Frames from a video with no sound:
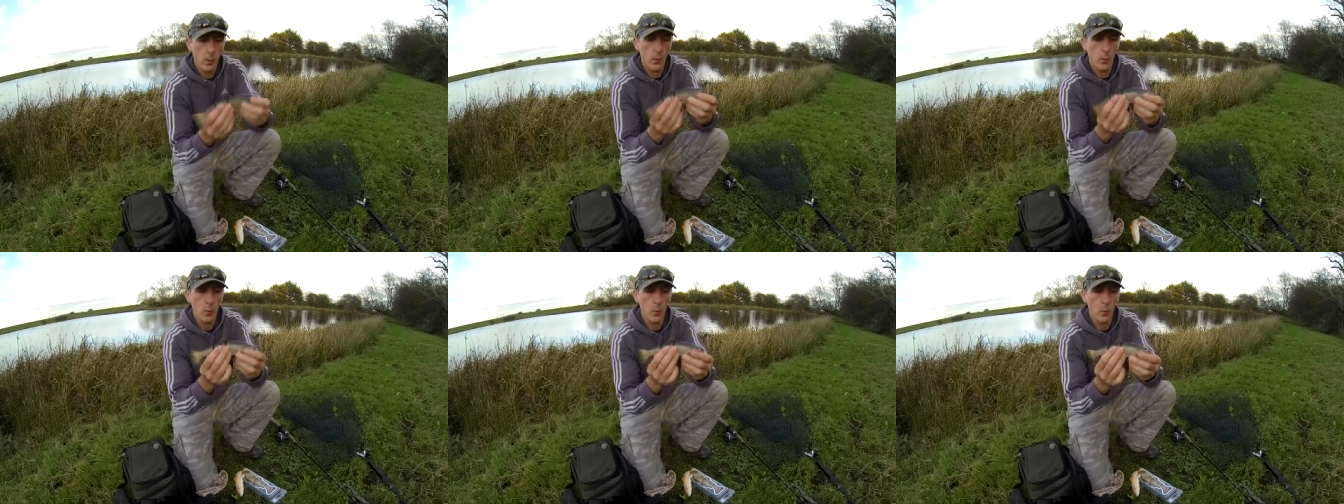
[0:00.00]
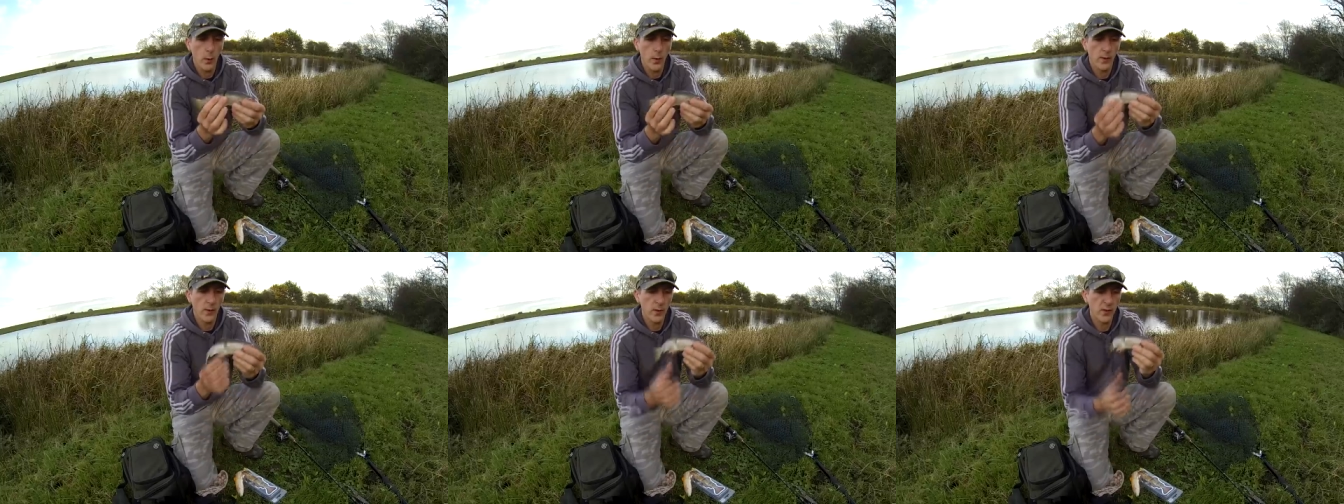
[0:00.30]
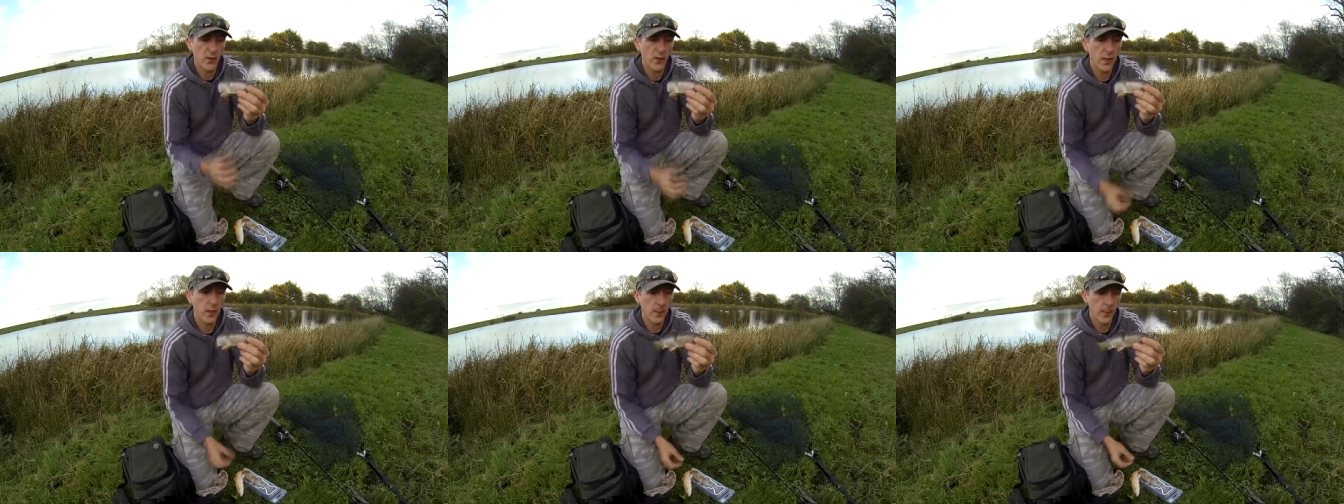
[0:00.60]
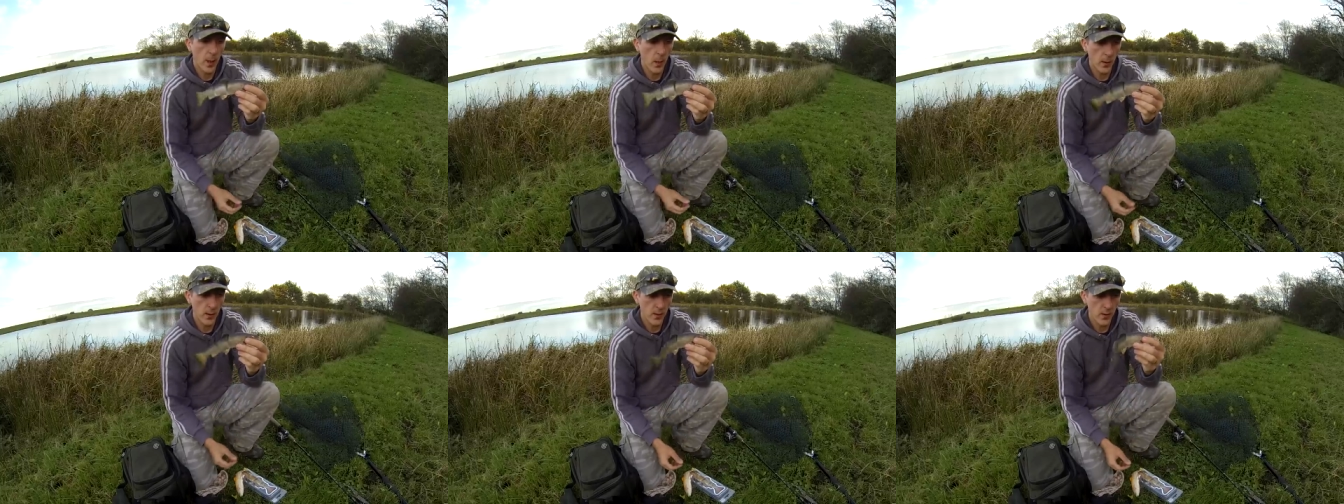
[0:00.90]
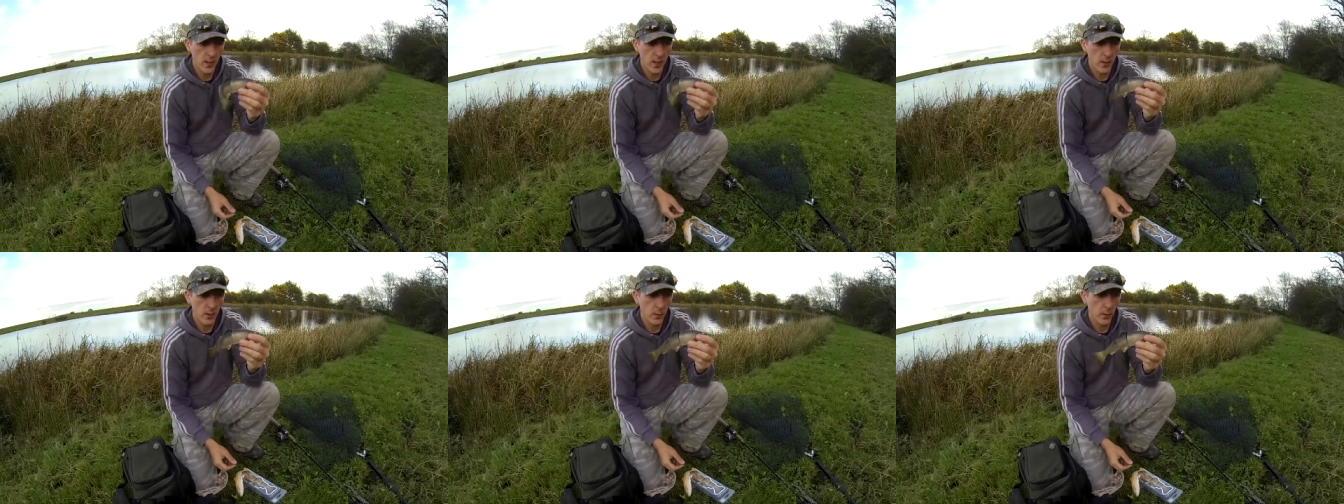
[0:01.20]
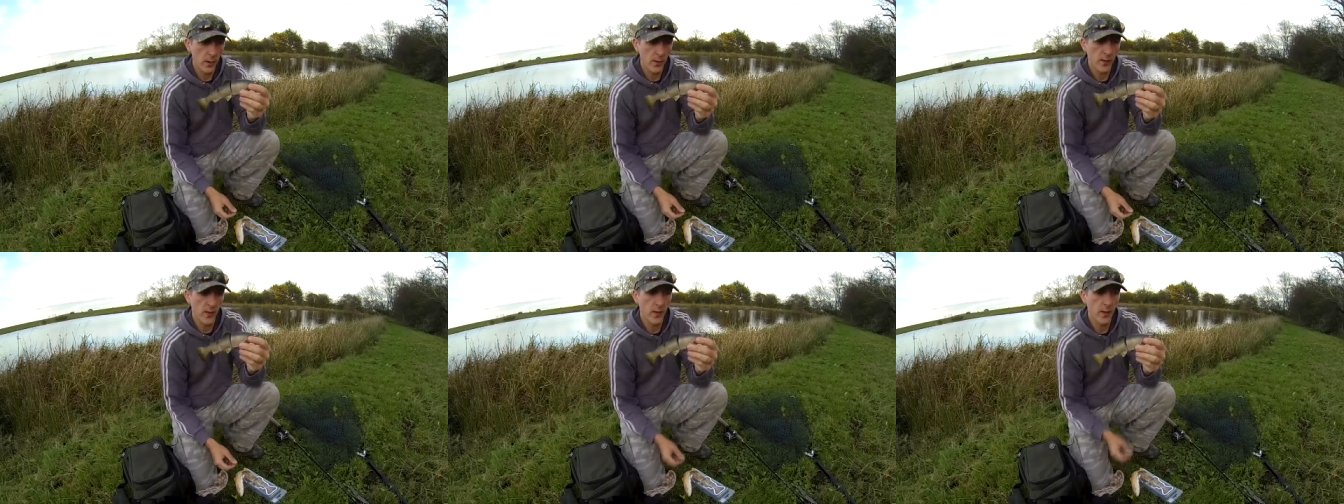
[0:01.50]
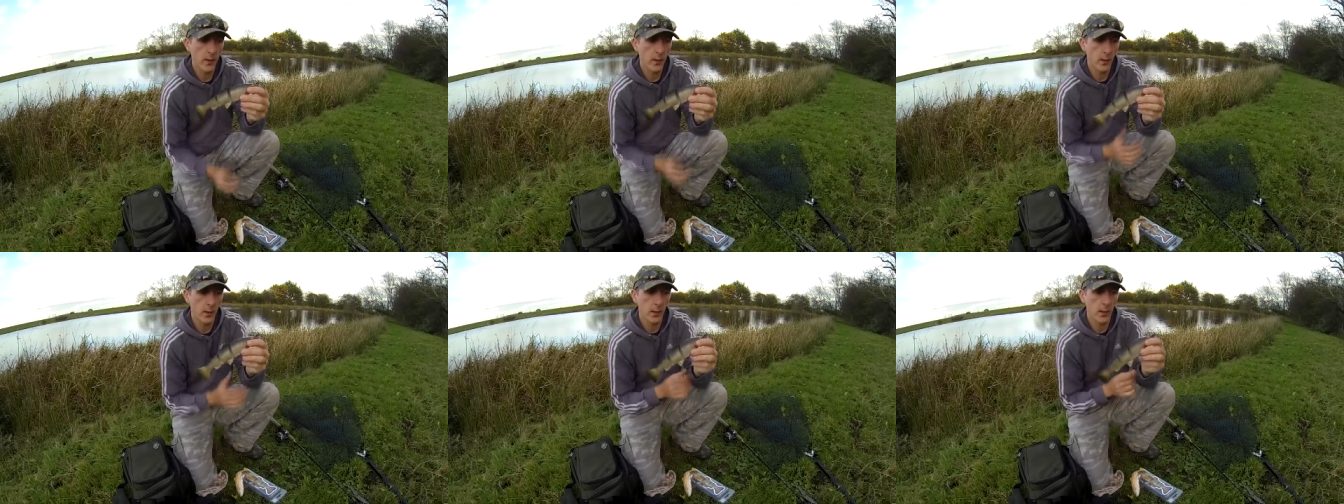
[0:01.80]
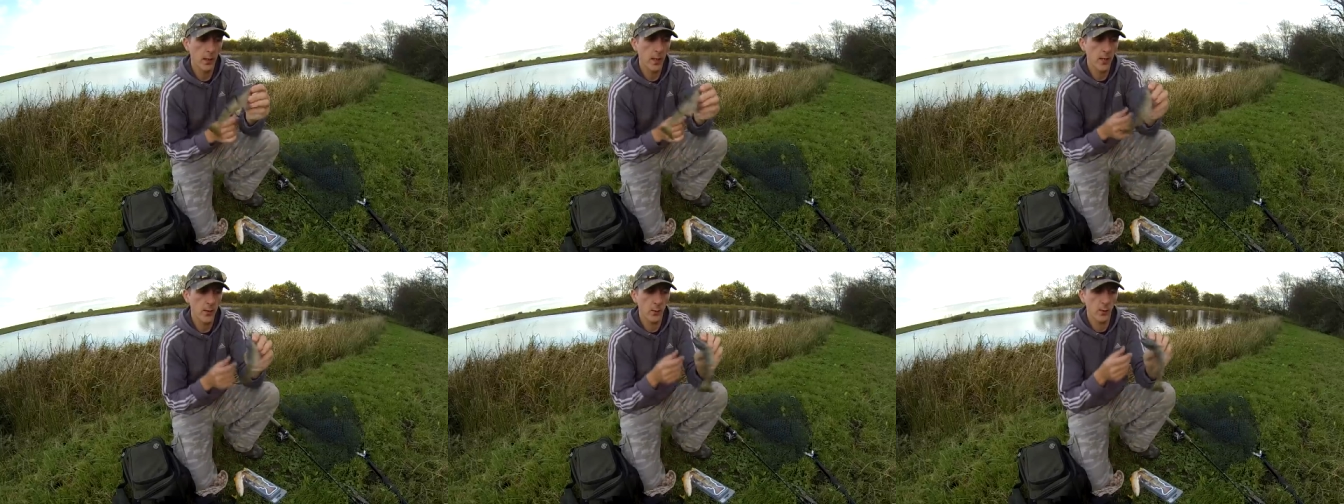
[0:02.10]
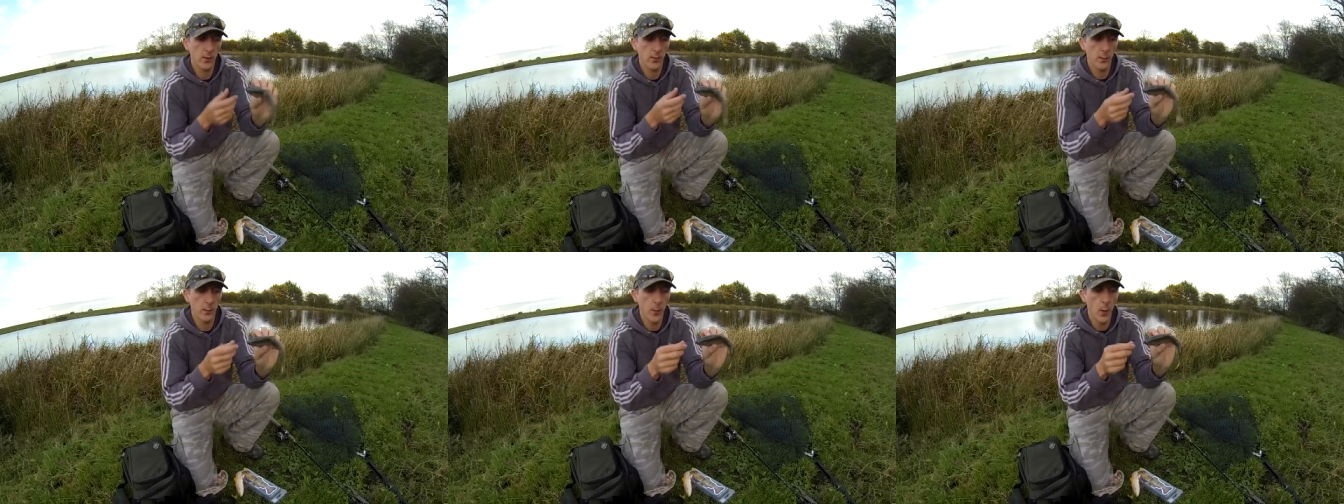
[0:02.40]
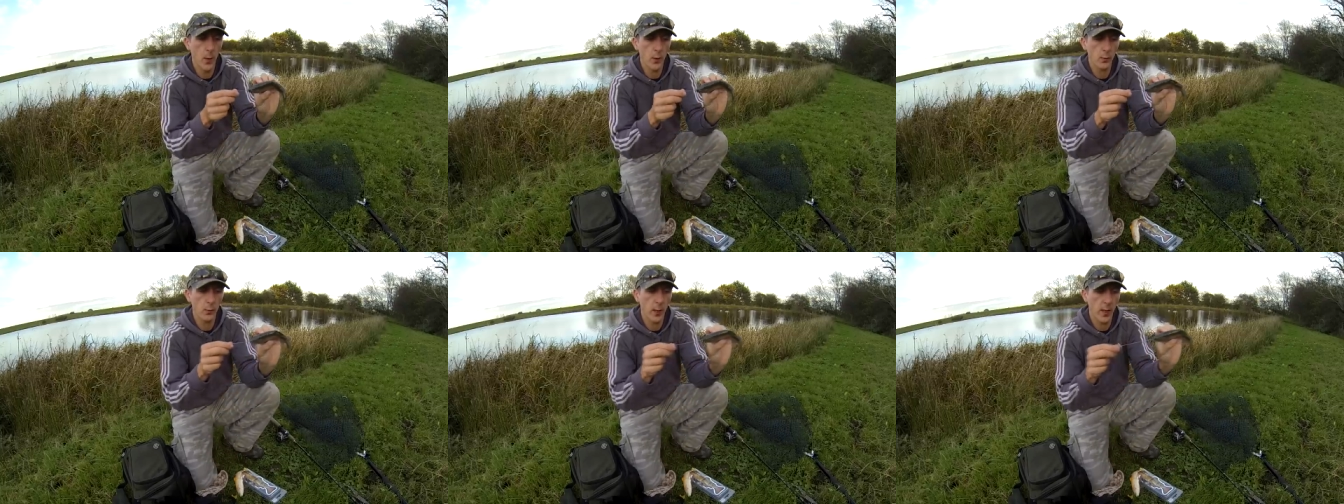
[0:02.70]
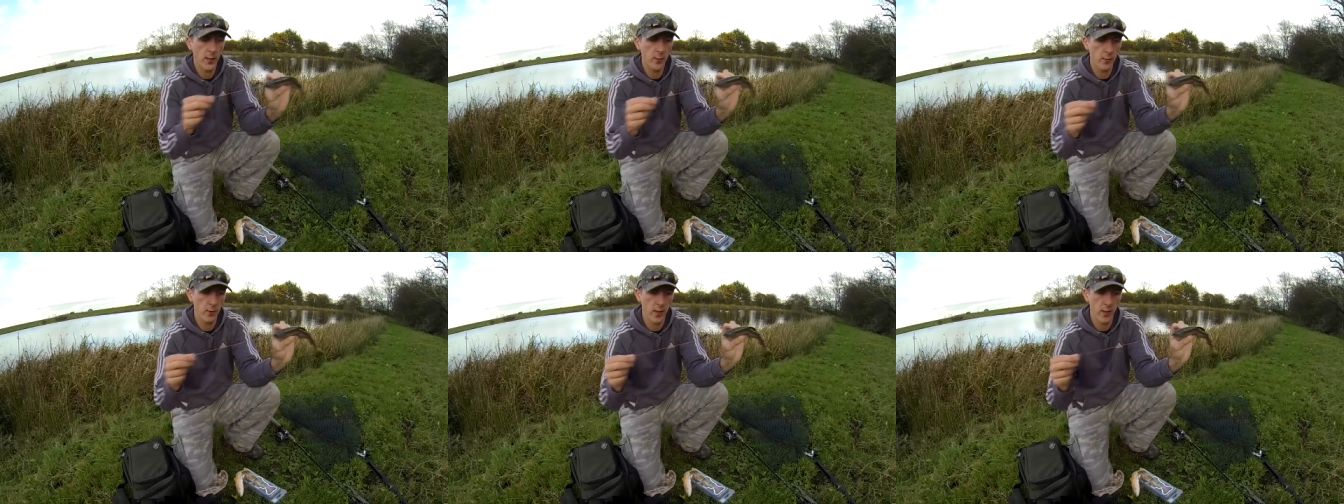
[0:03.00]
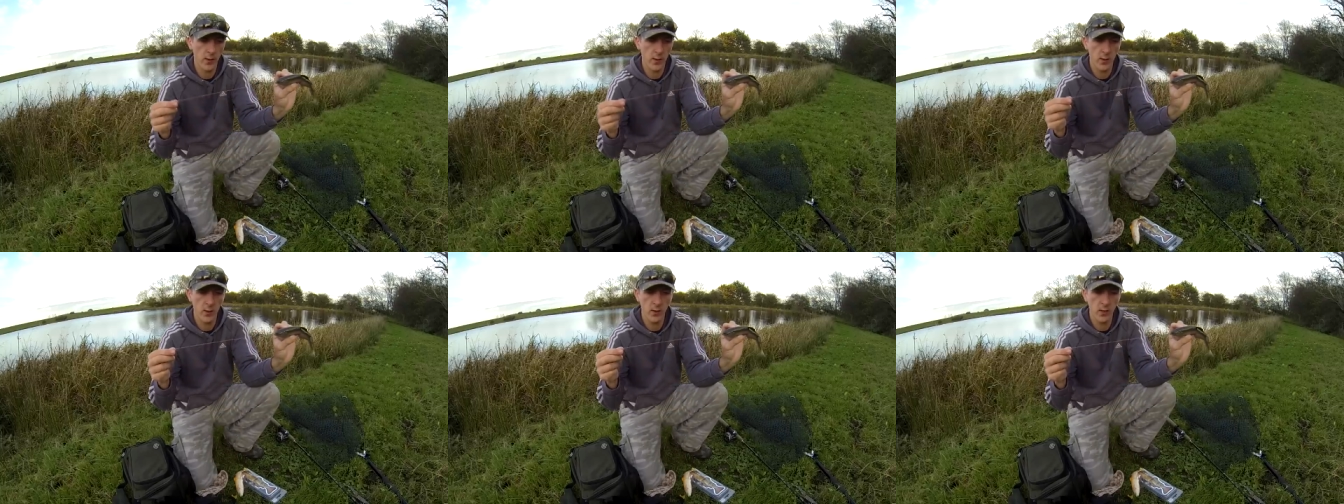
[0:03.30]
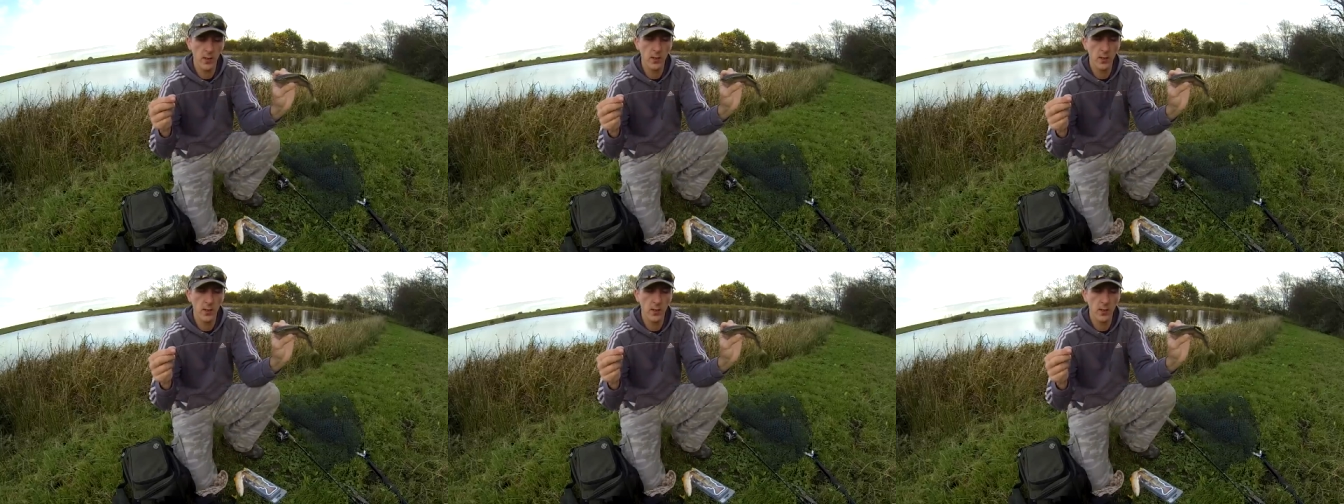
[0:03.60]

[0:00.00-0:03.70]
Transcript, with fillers: what you've got to think about is this: with as with most wire traces,